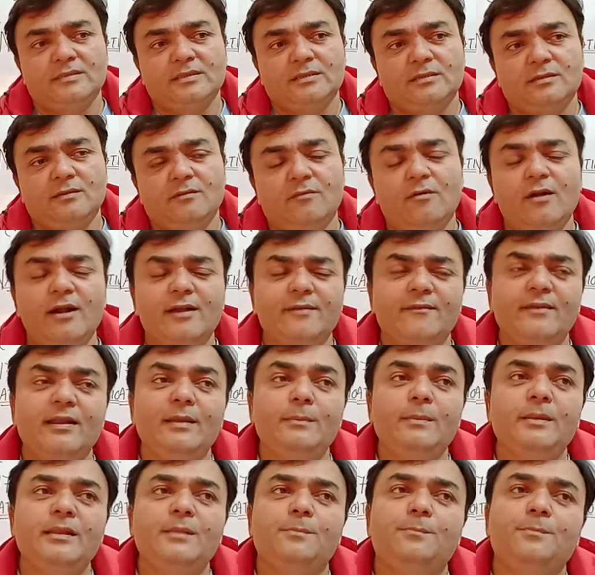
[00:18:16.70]
What
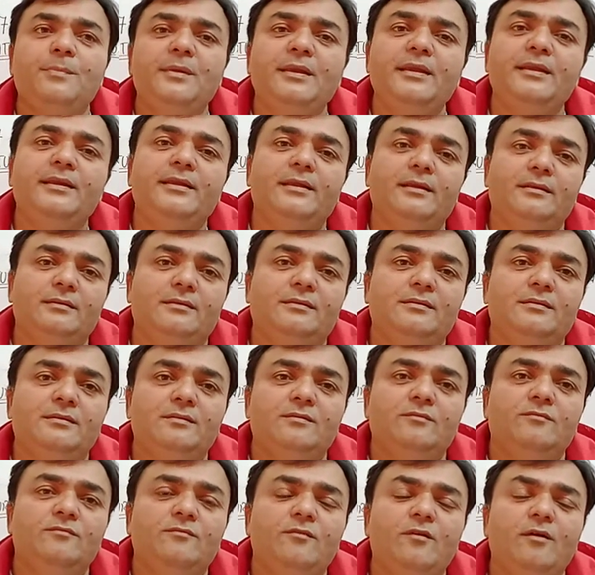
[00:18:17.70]
will be the period
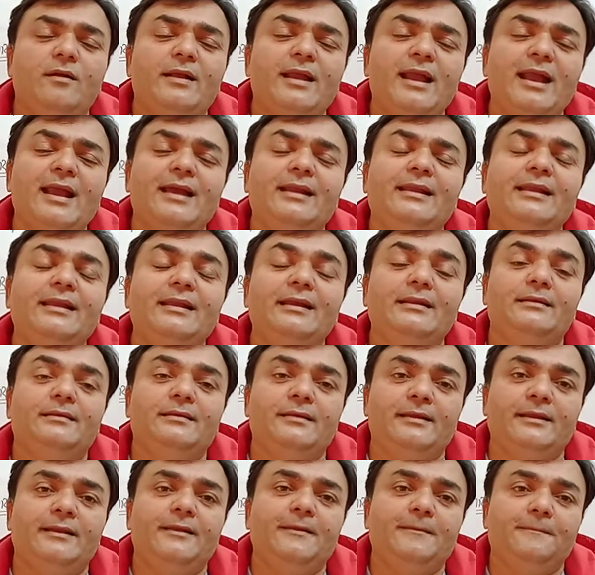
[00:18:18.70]
for caring a
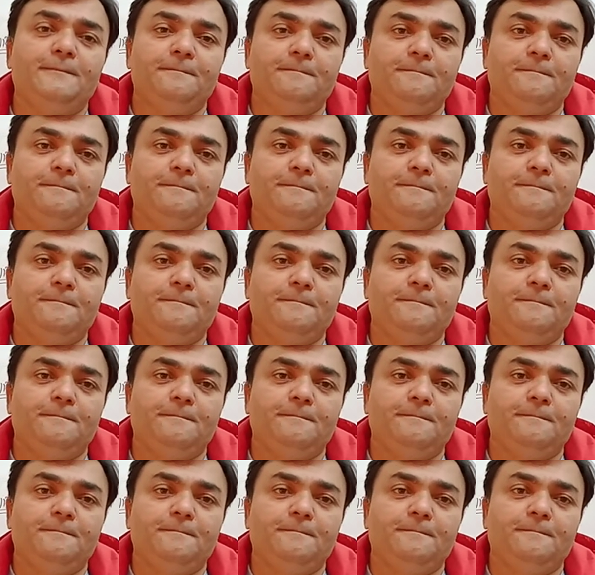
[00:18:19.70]
tree?